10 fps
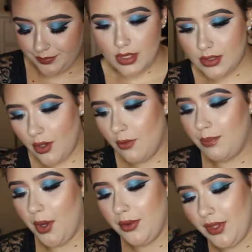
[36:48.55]
So
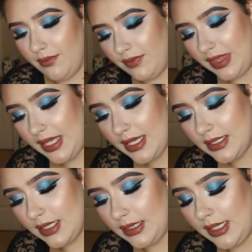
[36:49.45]
both of
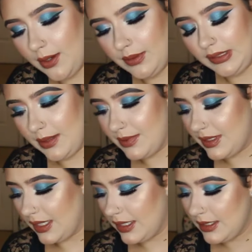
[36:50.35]
these liquid
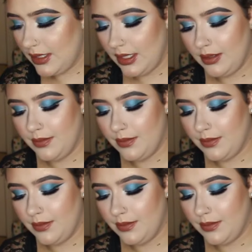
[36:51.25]
lipsticks